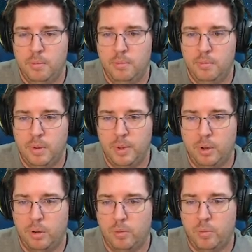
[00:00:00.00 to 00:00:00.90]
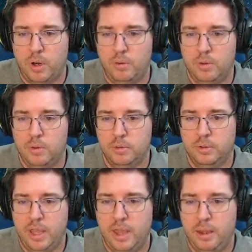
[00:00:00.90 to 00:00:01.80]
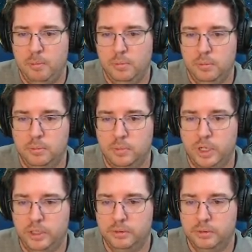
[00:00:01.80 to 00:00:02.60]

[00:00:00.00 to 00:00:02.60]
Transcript: Maybe go to the right game, right?